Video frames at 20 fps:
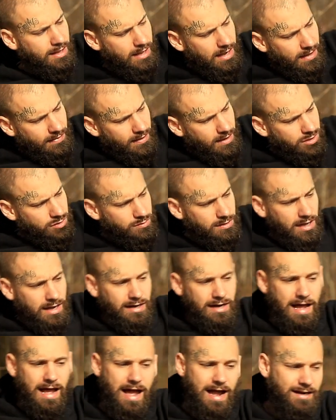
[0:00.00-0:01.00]
And then you
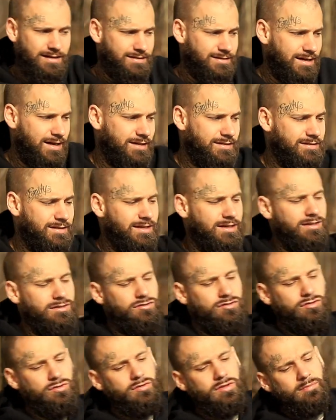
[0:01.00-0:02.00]
gain access
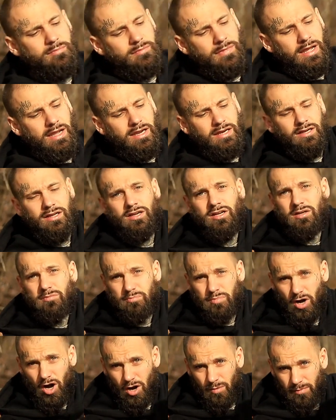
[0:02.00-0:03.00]
into the main
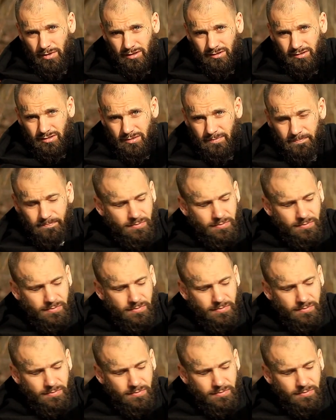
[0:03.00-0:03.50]
compartment.